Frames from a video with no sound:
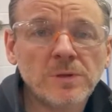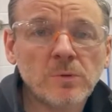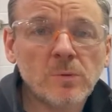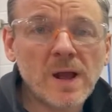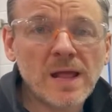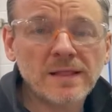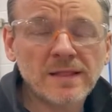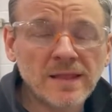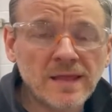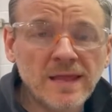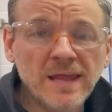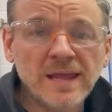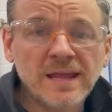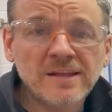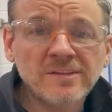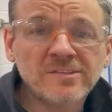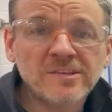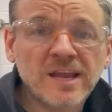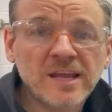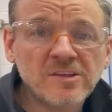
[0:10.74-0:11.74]
you're well.
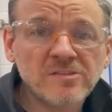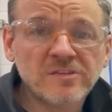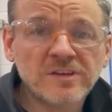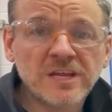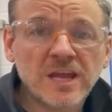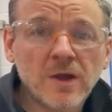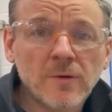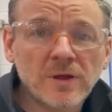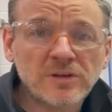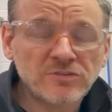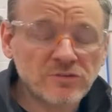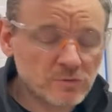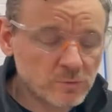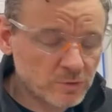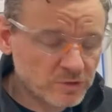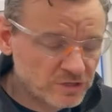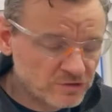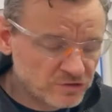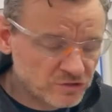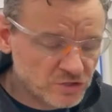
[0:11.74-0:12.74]
In today's video, I just
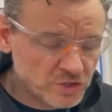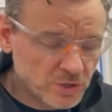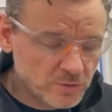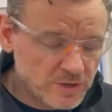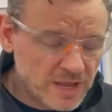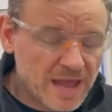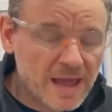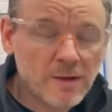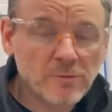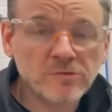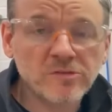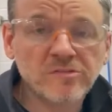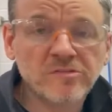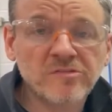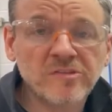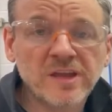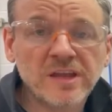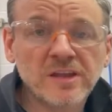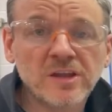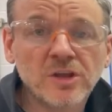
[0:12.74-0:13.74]
wanted to show you how to
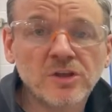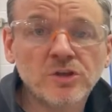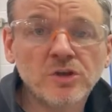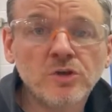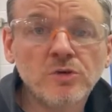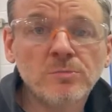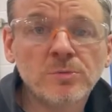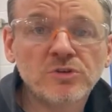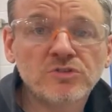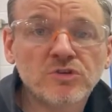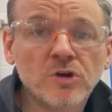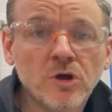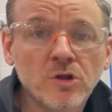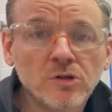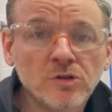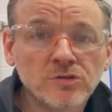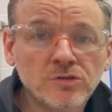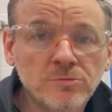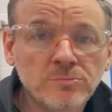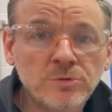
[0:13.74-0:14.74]
fit a
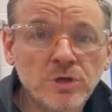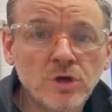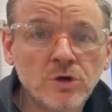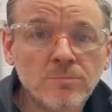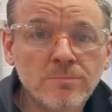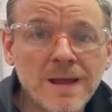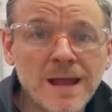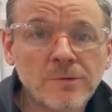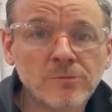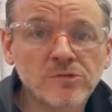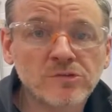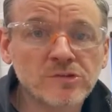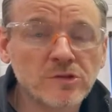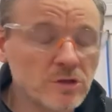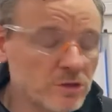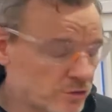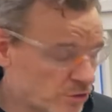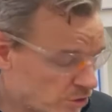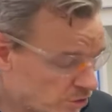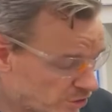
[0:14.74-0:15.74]
Pneumatrol namur mount
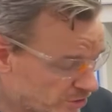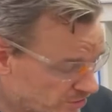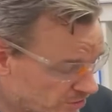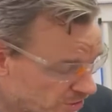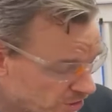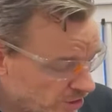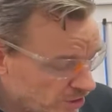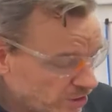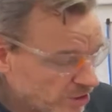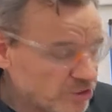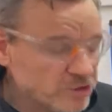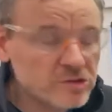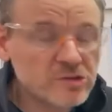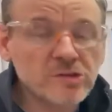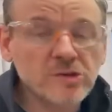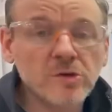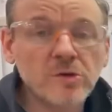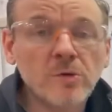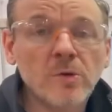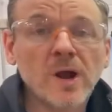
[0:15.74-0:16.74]
solenoid
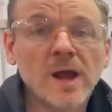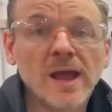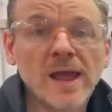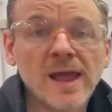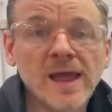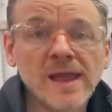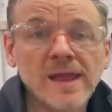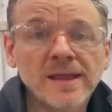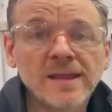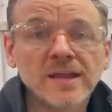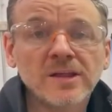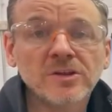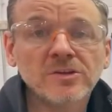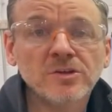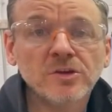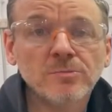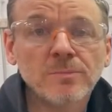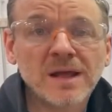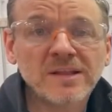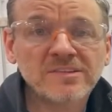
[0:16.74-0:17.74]
to a
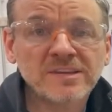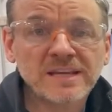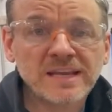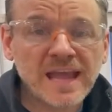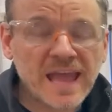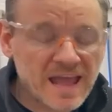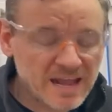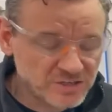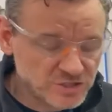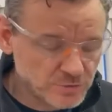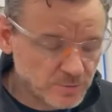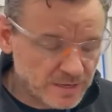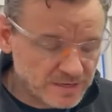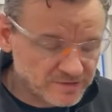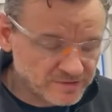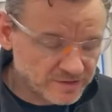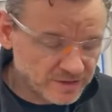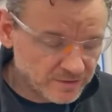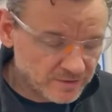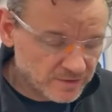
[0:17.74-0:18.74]
pneumatic
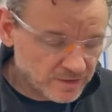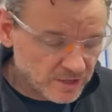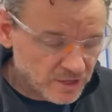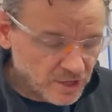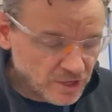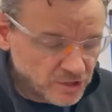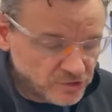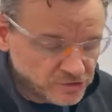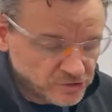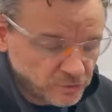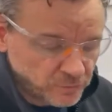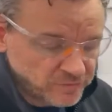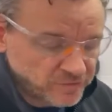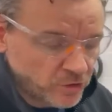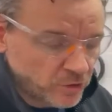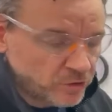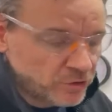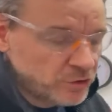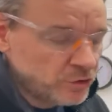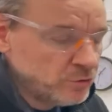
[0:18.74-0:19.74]
actuator. So we've
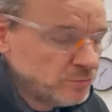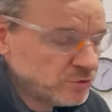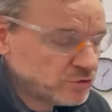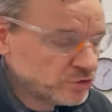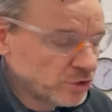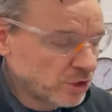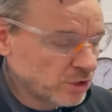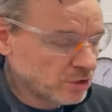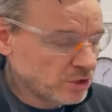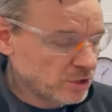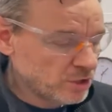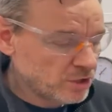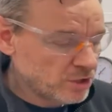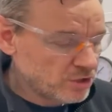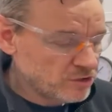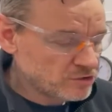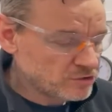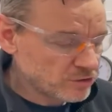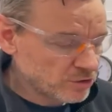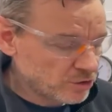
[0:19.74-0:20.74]
got the Pneumatrol
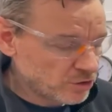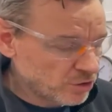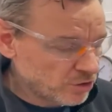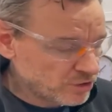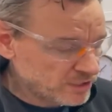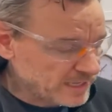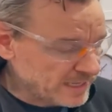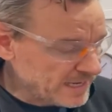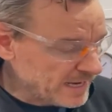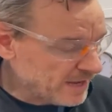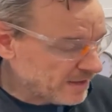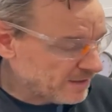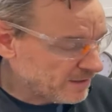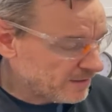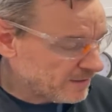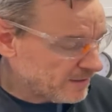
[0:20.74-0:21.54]
solenoid here,